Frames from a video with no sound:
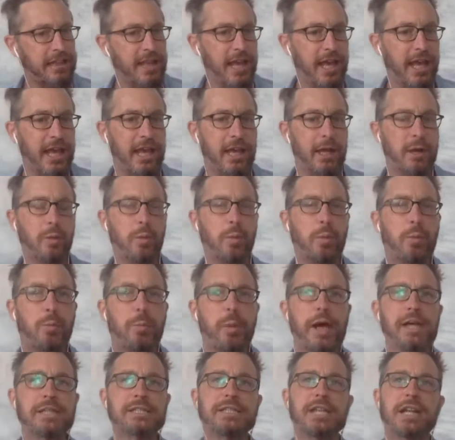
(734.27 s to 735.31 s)
They
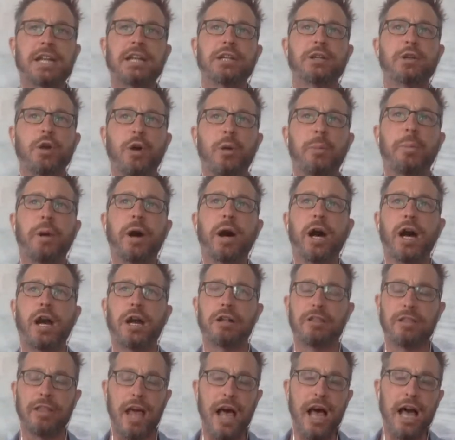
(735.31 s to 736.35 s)
busted into a
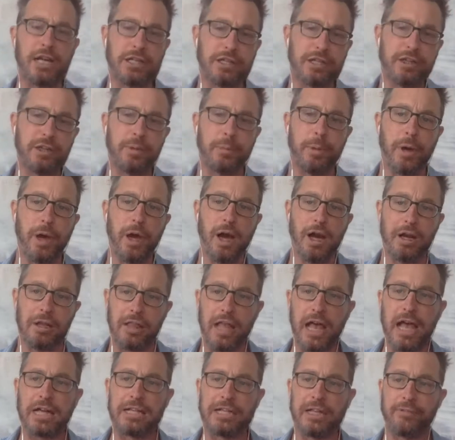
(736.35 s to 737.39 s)
bar, locked
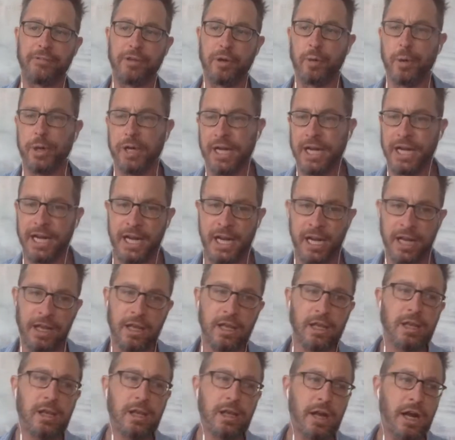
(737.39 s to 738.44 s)
everyone in it,
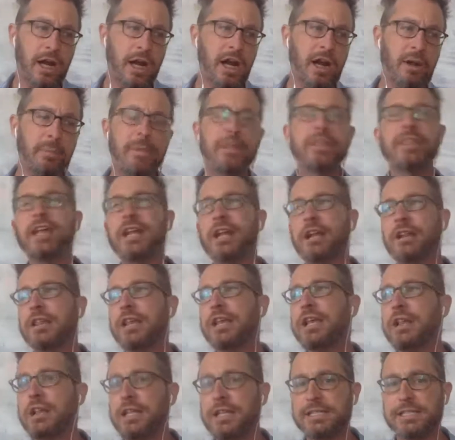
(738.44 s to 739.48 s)
and then
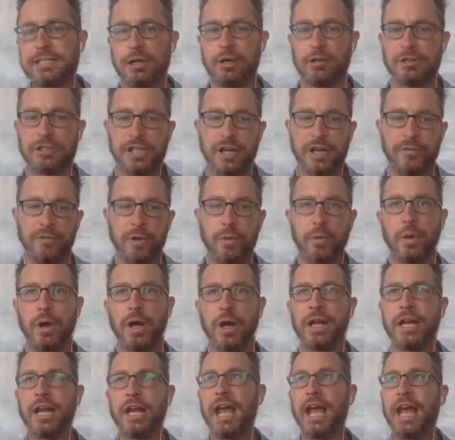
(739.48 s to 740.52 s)
illegally searched
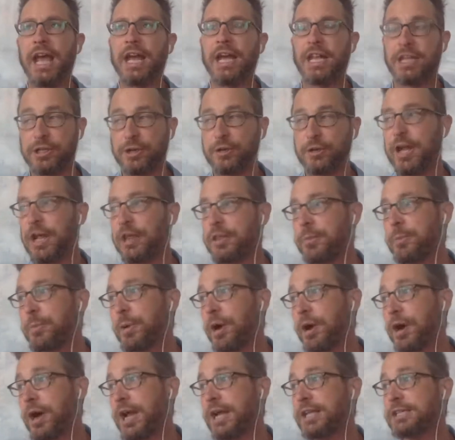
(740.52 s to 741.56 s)
everyone. And it turned out the
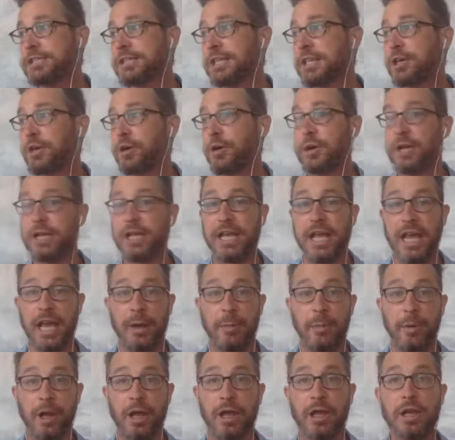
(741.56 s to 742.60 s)
bar had security
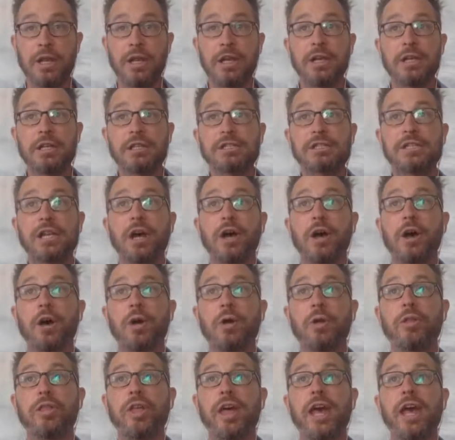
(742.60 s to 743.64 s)
camera.
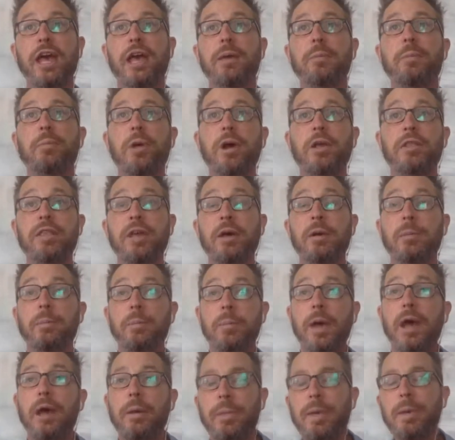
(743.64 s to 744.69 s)
So
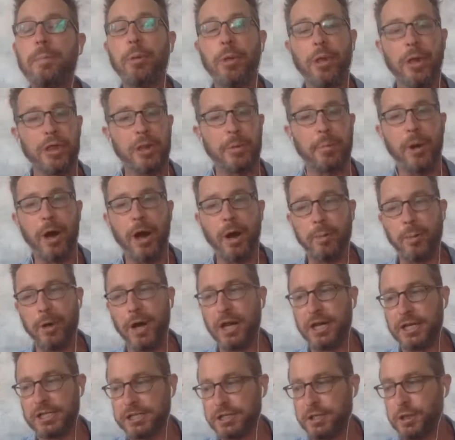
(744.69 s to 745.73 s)
the people in the bar
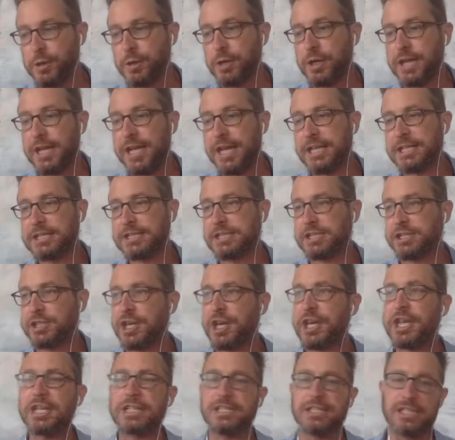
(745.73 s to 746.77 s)
brought a suit against
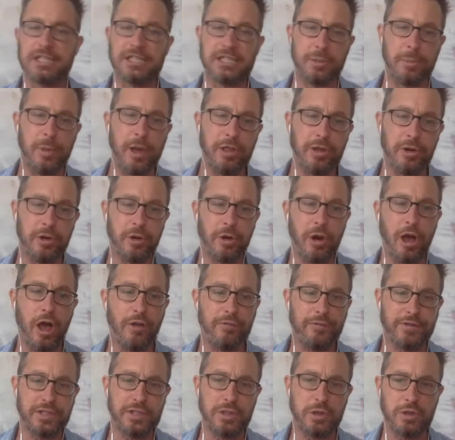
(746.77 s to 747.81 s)
Jenkins and some other
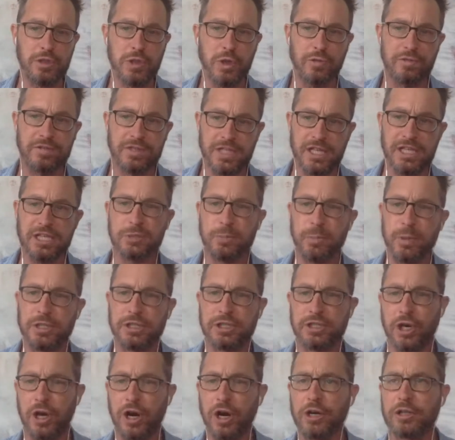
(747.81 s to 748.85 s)
officers who have since been
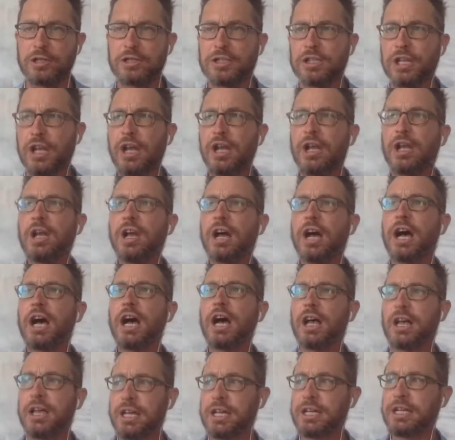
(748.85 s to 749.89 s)
charged
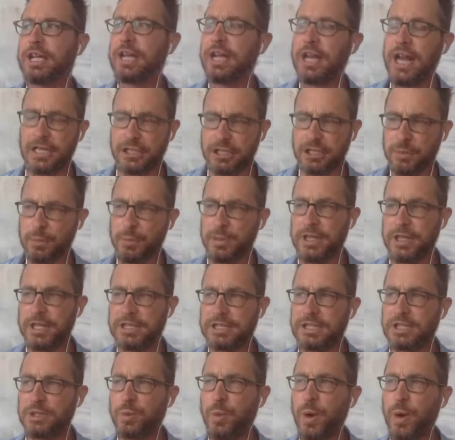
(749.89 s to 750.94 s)
in connection with
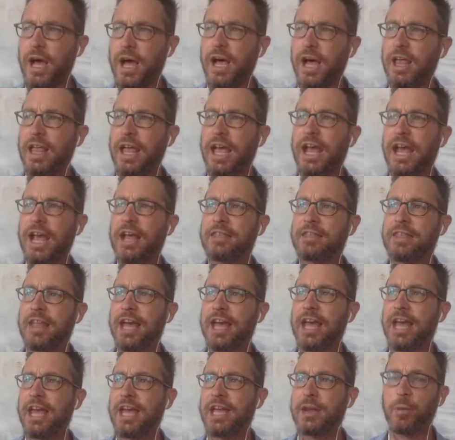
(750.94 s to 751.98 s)
this as well, and
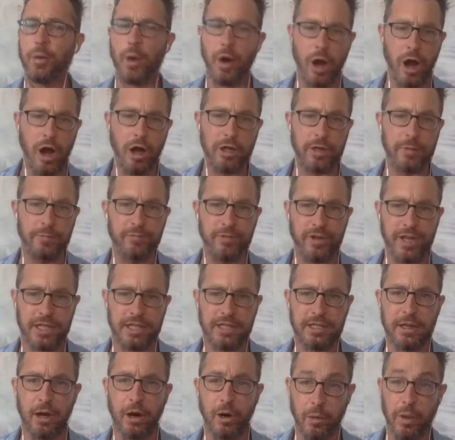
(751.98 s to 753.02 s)
they were all convicted.